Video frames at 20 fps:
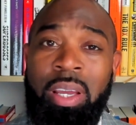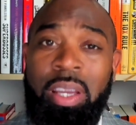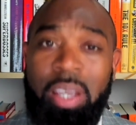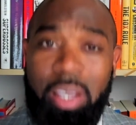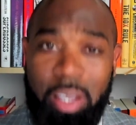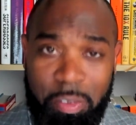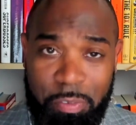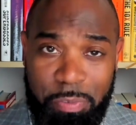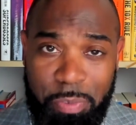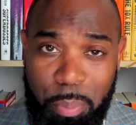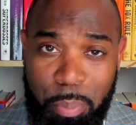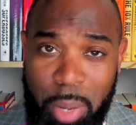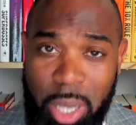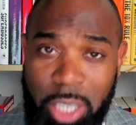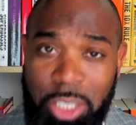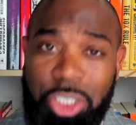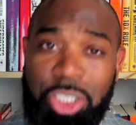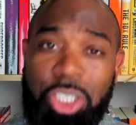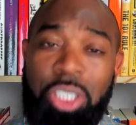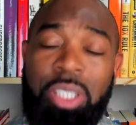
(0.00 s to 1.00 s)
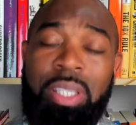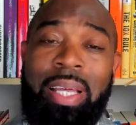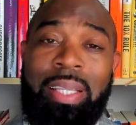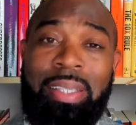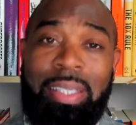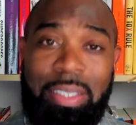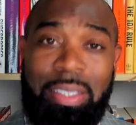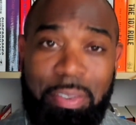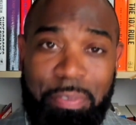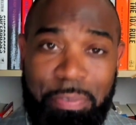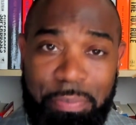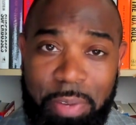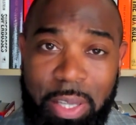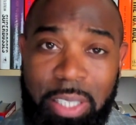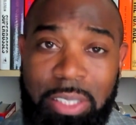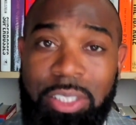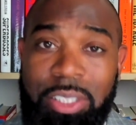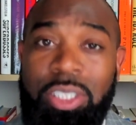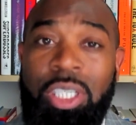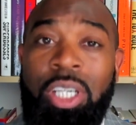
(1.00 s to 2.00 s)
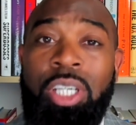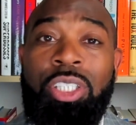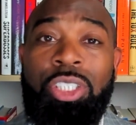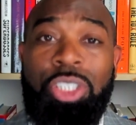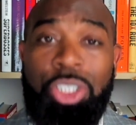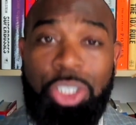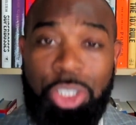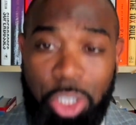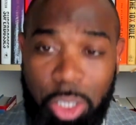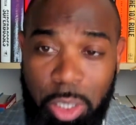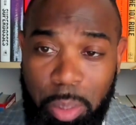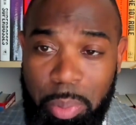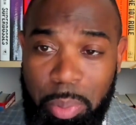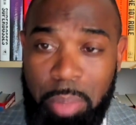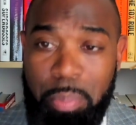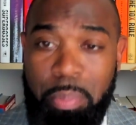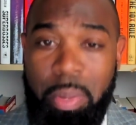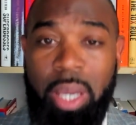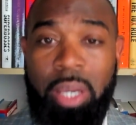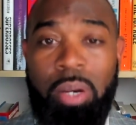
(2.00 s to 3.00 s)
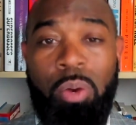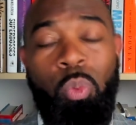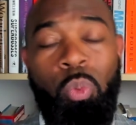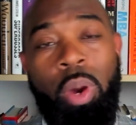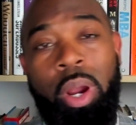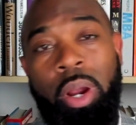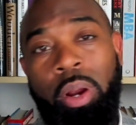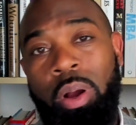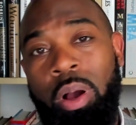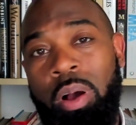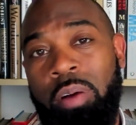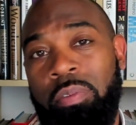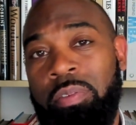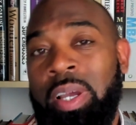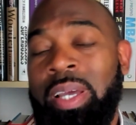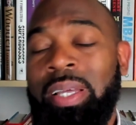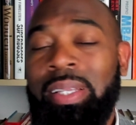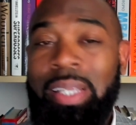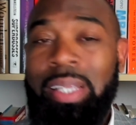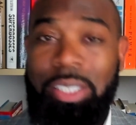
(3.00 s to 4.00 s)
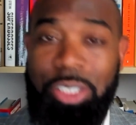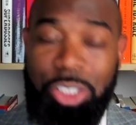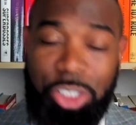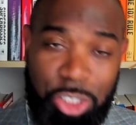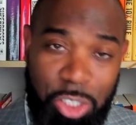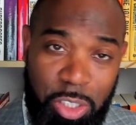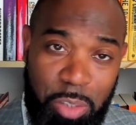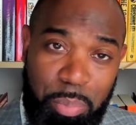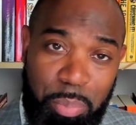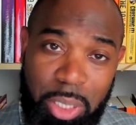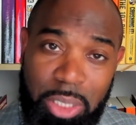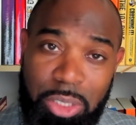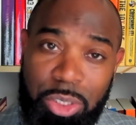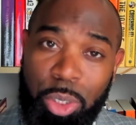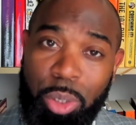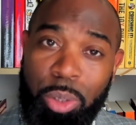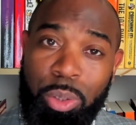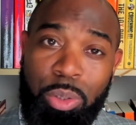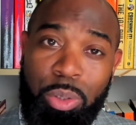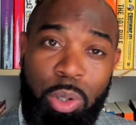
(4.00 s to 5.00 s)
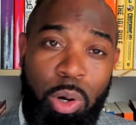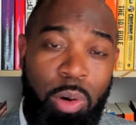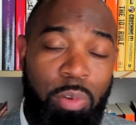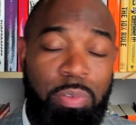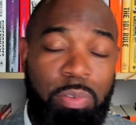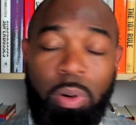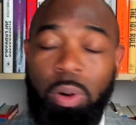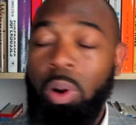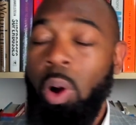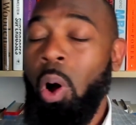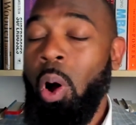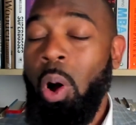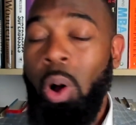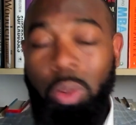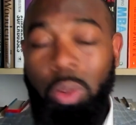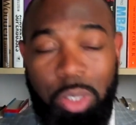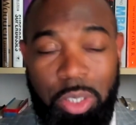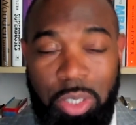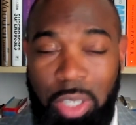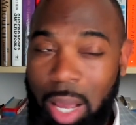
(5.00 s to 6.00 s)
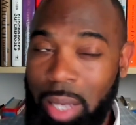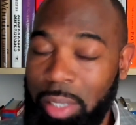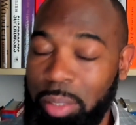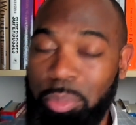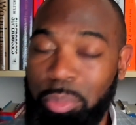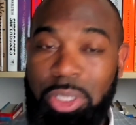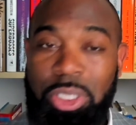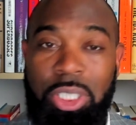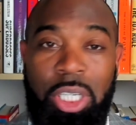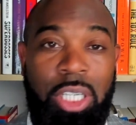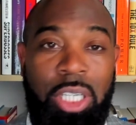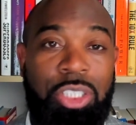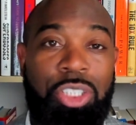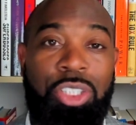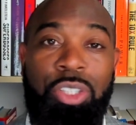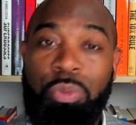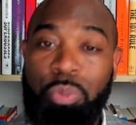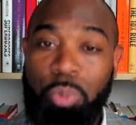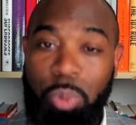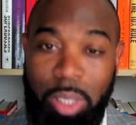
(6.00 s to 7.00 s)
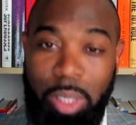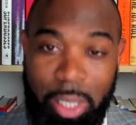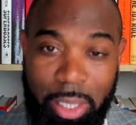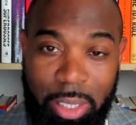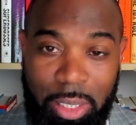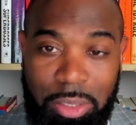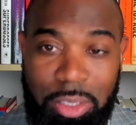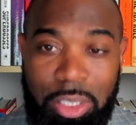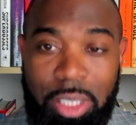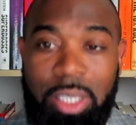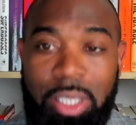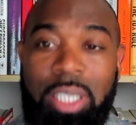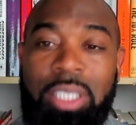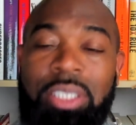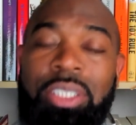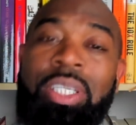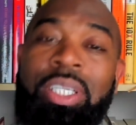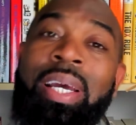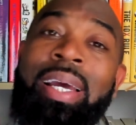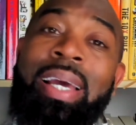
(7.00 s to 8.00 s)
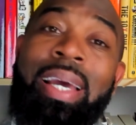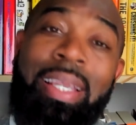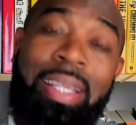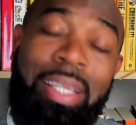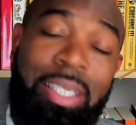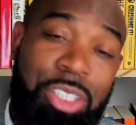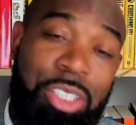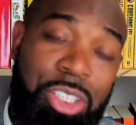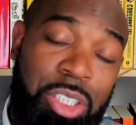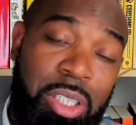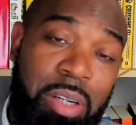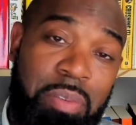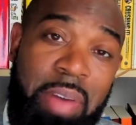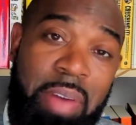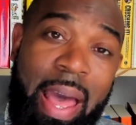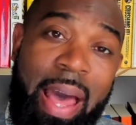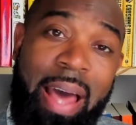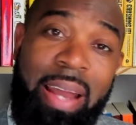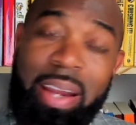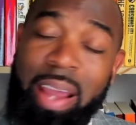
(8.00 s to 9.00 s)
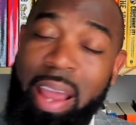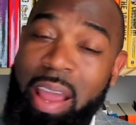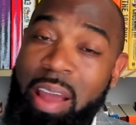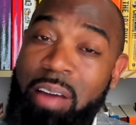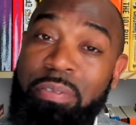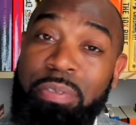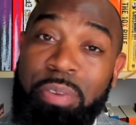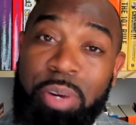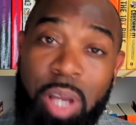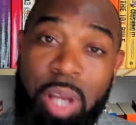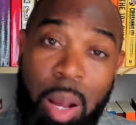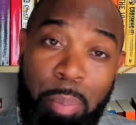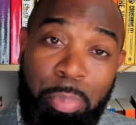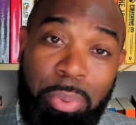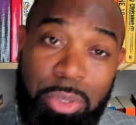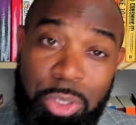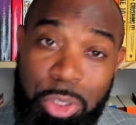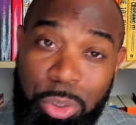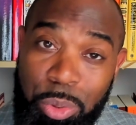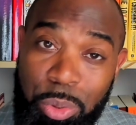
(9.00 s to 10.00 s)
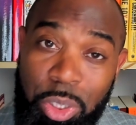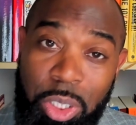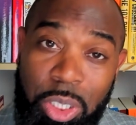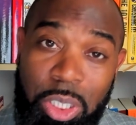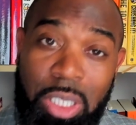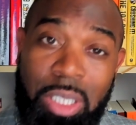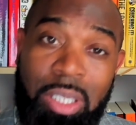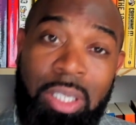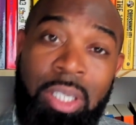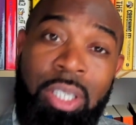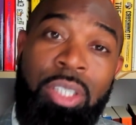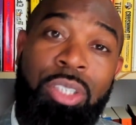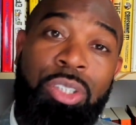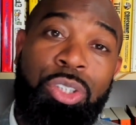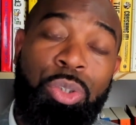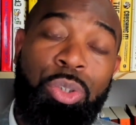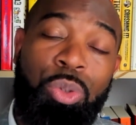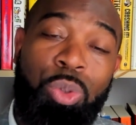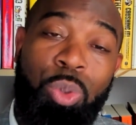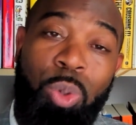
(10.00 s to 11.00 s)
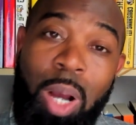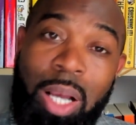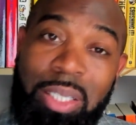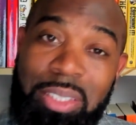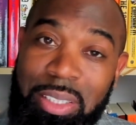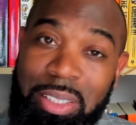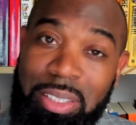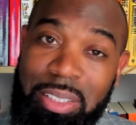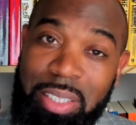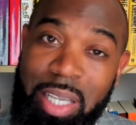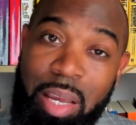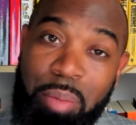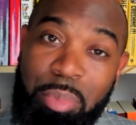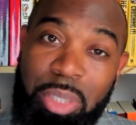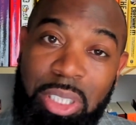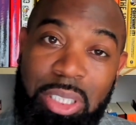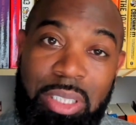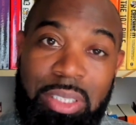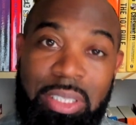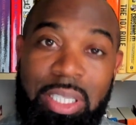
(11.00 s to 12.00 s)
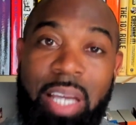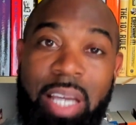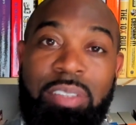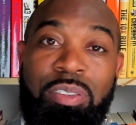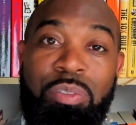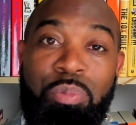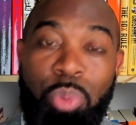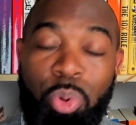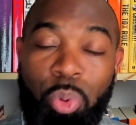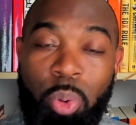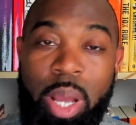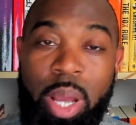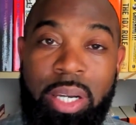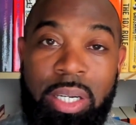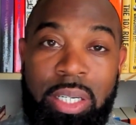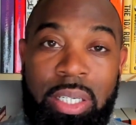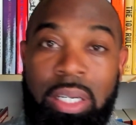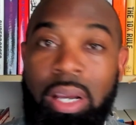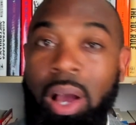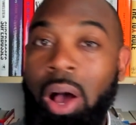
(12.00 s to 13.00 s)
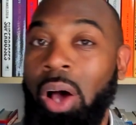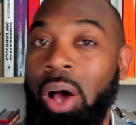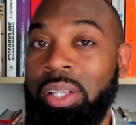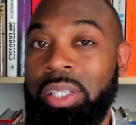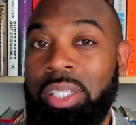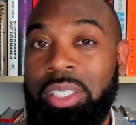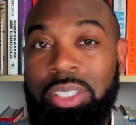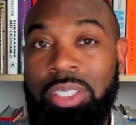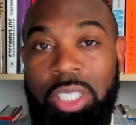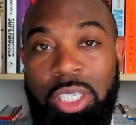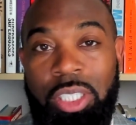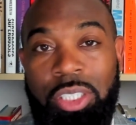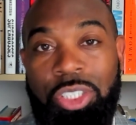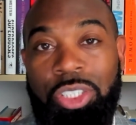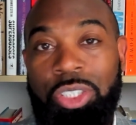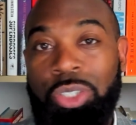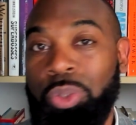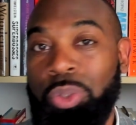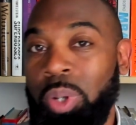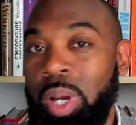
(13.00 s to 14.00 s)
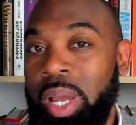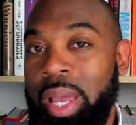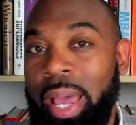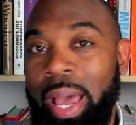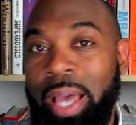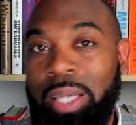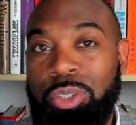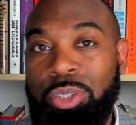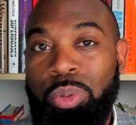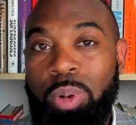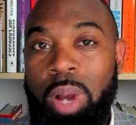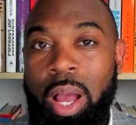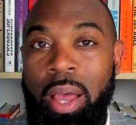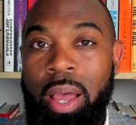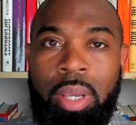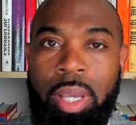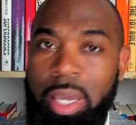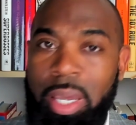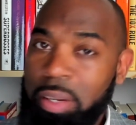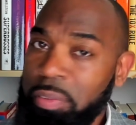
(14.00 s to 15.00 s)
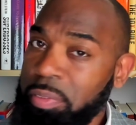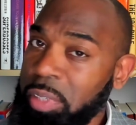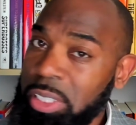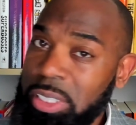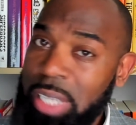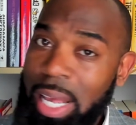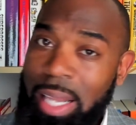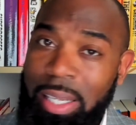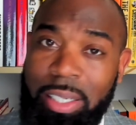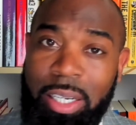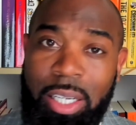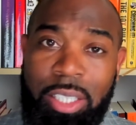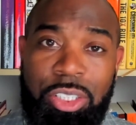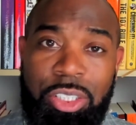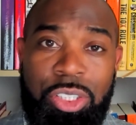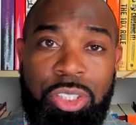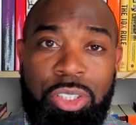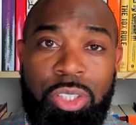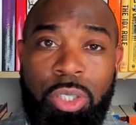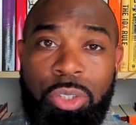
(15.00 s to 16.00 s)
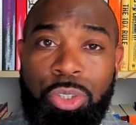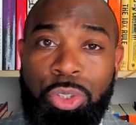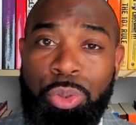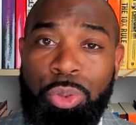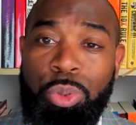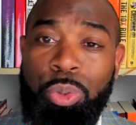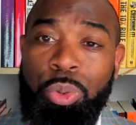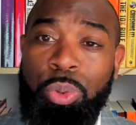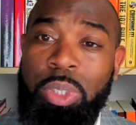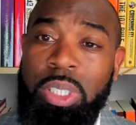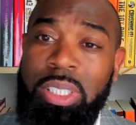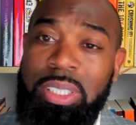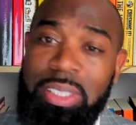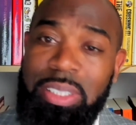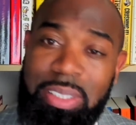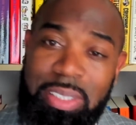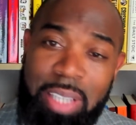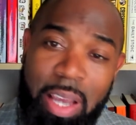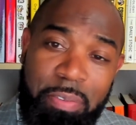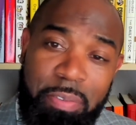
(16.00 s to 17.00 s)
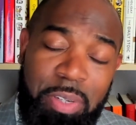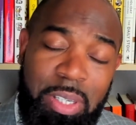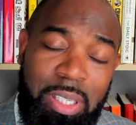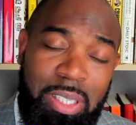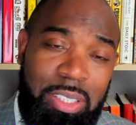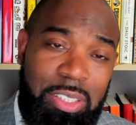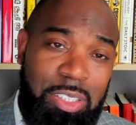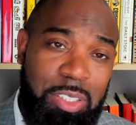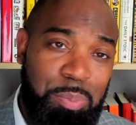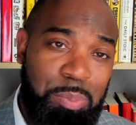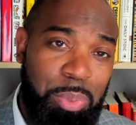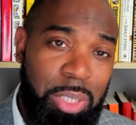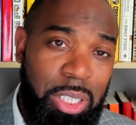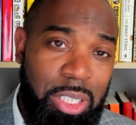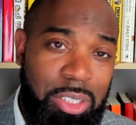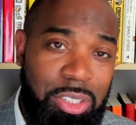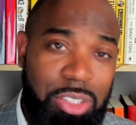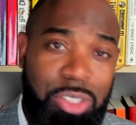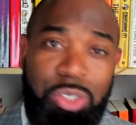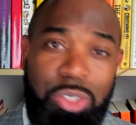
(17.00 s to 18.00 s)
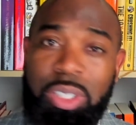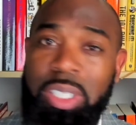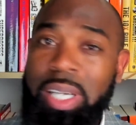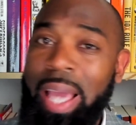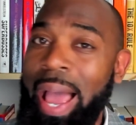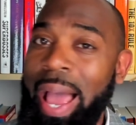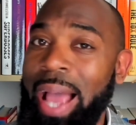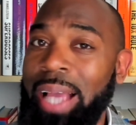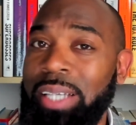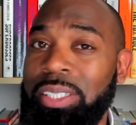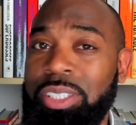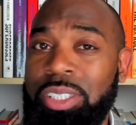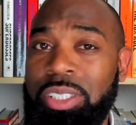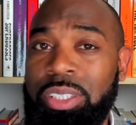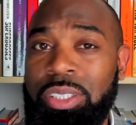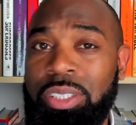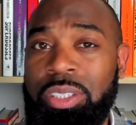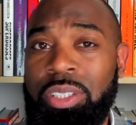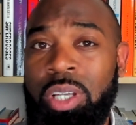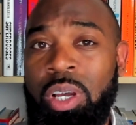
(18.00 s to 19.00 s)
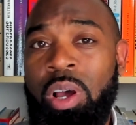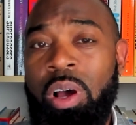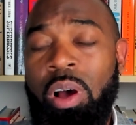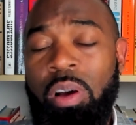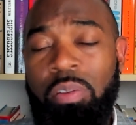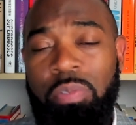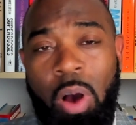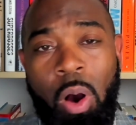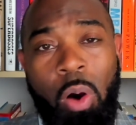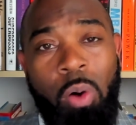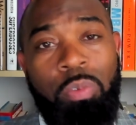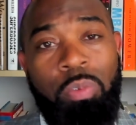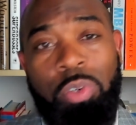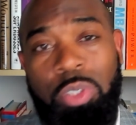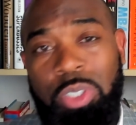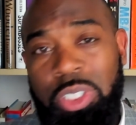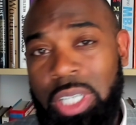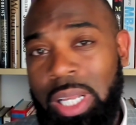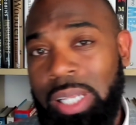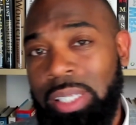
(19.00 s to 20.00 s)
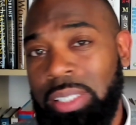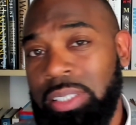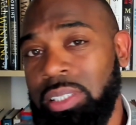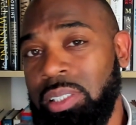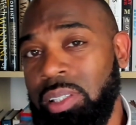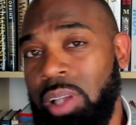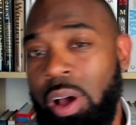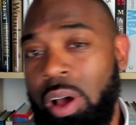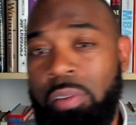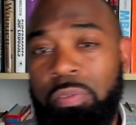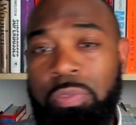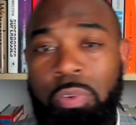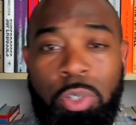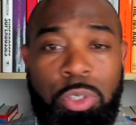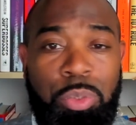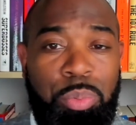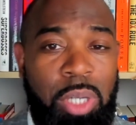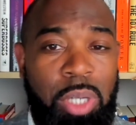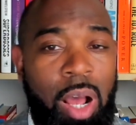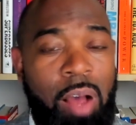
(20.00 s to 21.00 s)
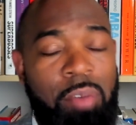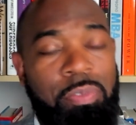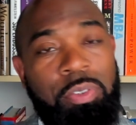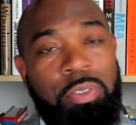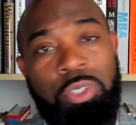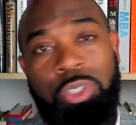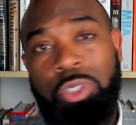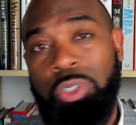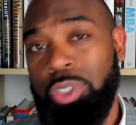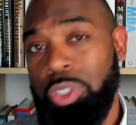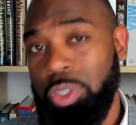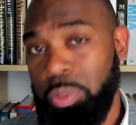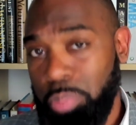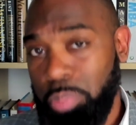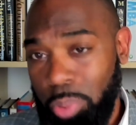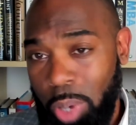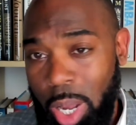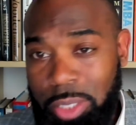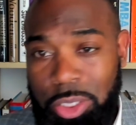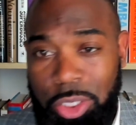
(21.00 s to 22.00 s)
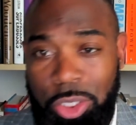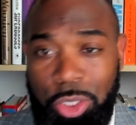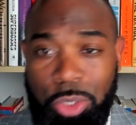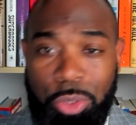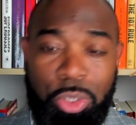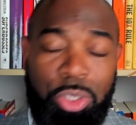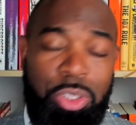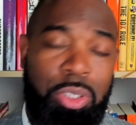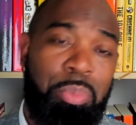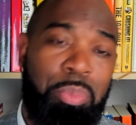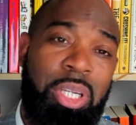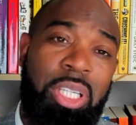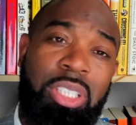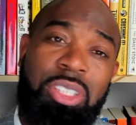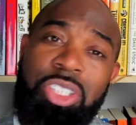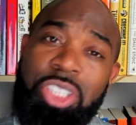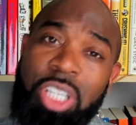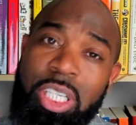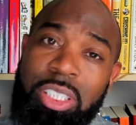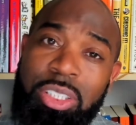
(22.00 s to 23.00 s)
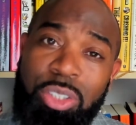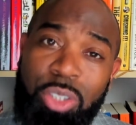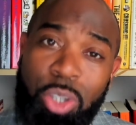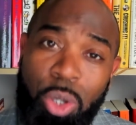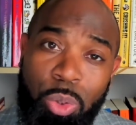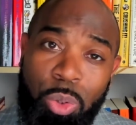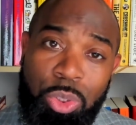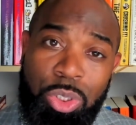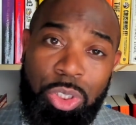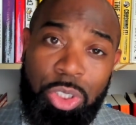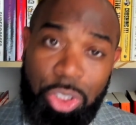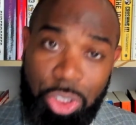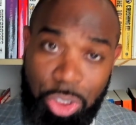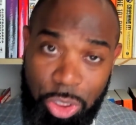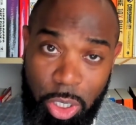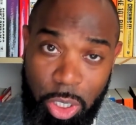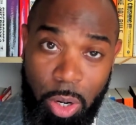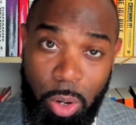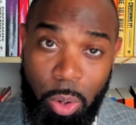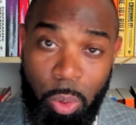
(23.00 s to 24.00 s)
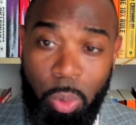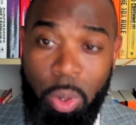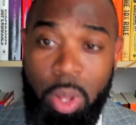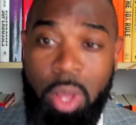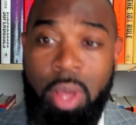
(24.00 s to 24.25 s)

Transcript: information that the defense should have been made aware of. They should have been turned over all the documentation relating to this, and they should have had every opportunity to cross-examine Detective Moretti on this issue at trial. And if these allegations are true, this definitely speaks to the actions of overzealous law enforcement officers and prosecutors. I mean, it just goes to show